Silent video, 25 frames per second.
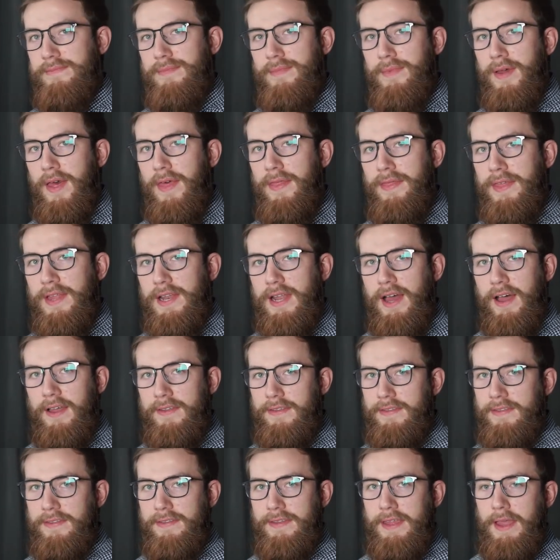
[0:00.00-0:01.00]
In the
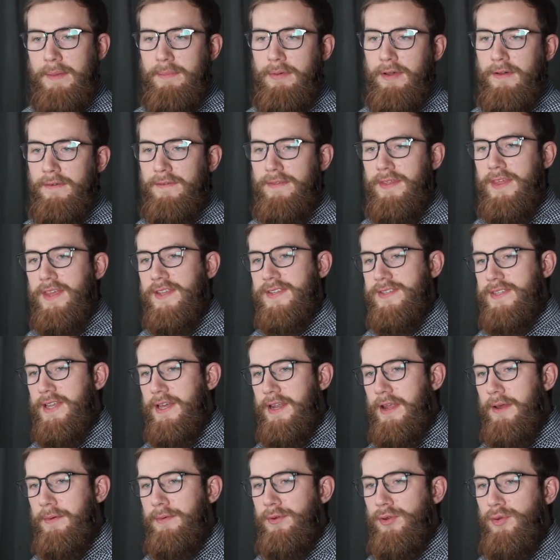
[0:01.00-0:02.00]
last step of the
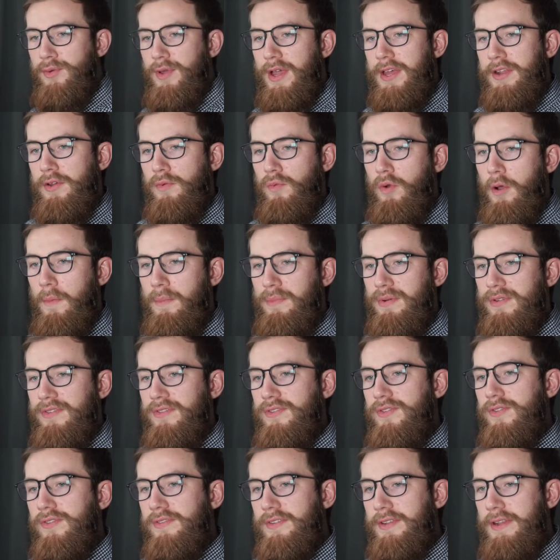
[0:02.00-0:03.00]
setup, create a
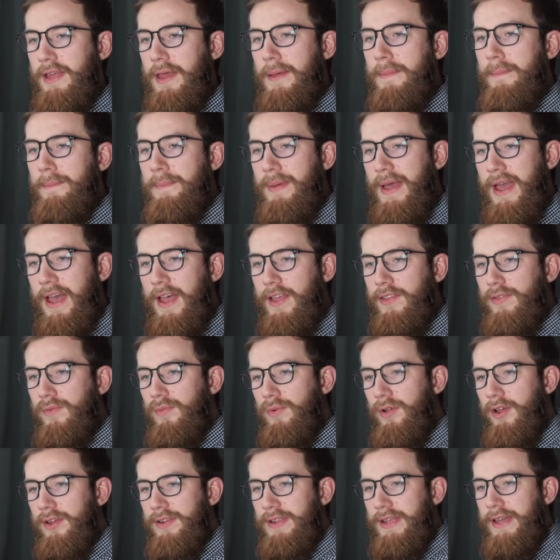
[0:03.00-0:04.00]
WordPress username,
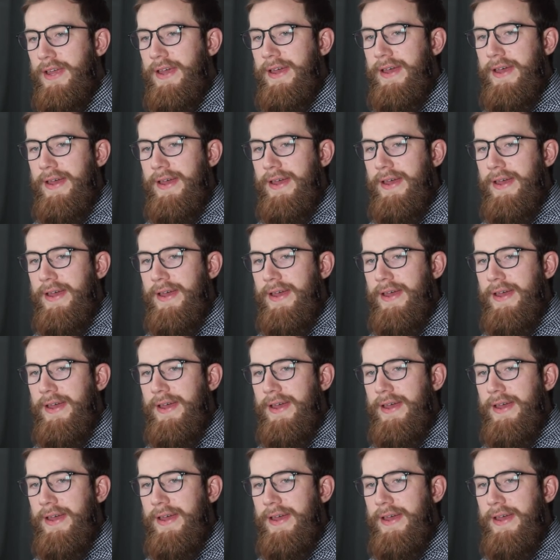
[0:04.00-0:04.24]
password